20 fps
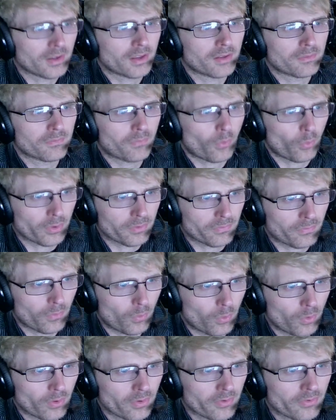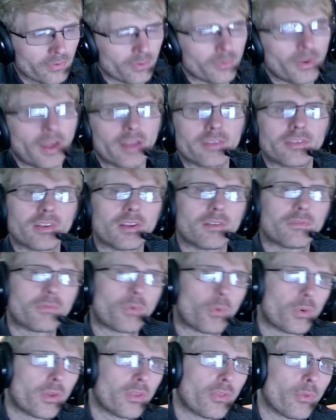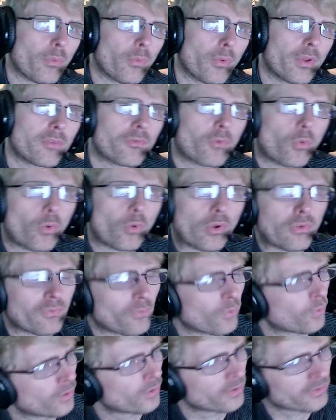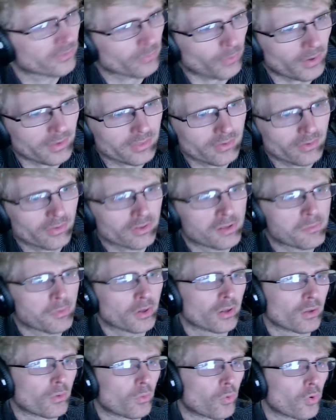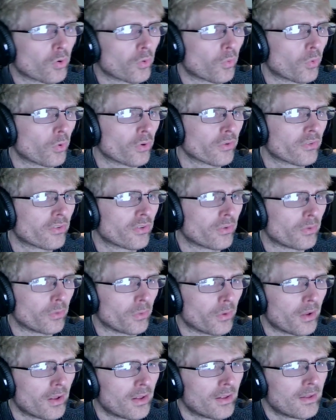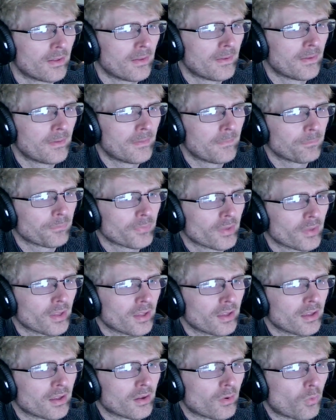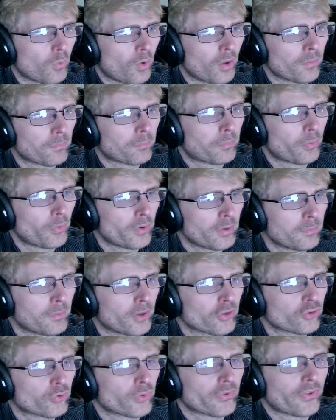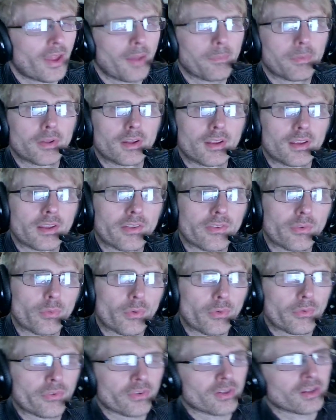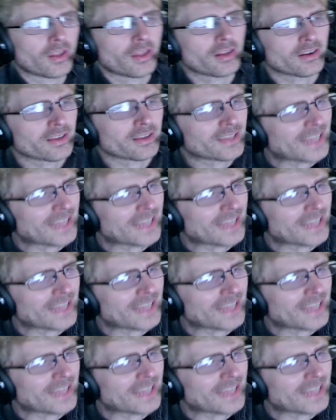and 44, so 1943 and 44, it's right there in the middle of World War II. What pretty much was happening is there was a lot of